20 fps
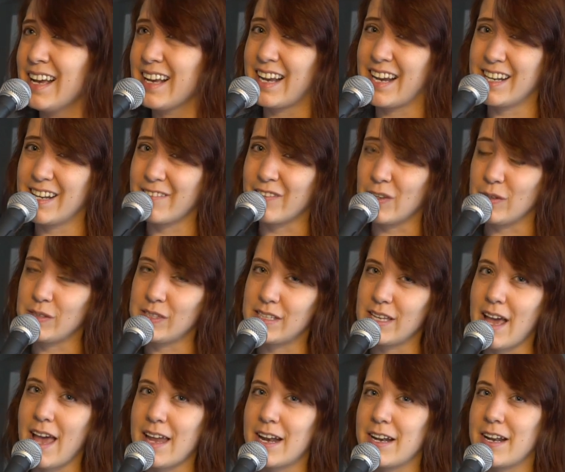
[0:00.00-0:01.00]
kind of used
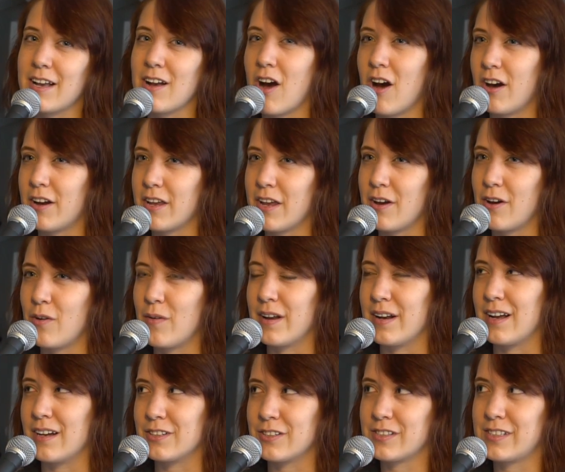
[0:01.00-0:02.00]
to editing audio
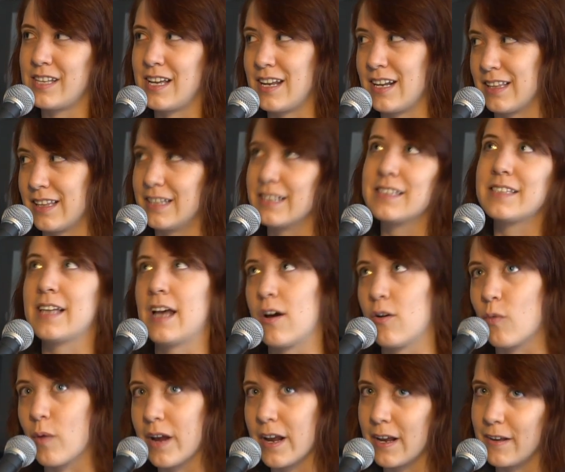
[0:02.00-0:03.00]
and understanding like
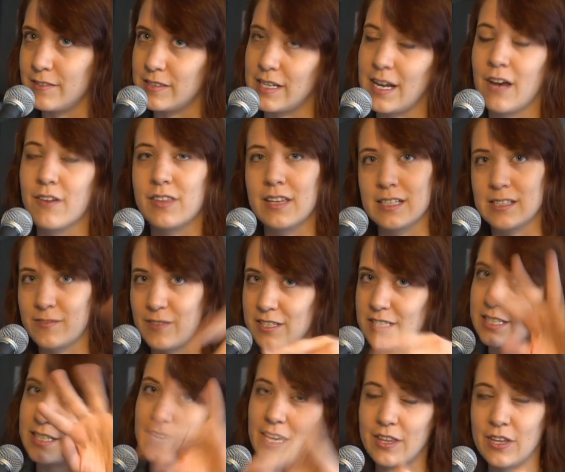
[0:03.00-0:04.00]
sound waves and how things
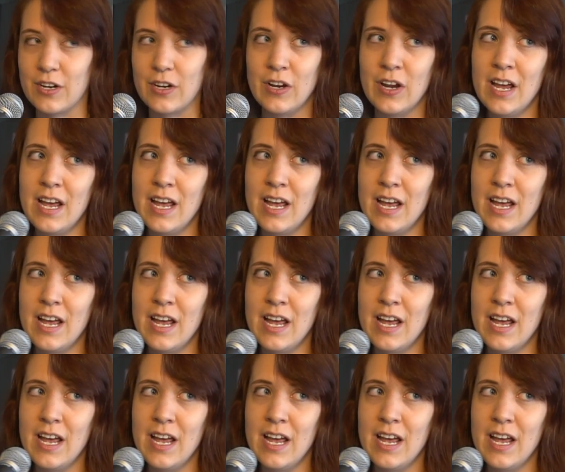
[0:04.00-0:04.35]
fit together,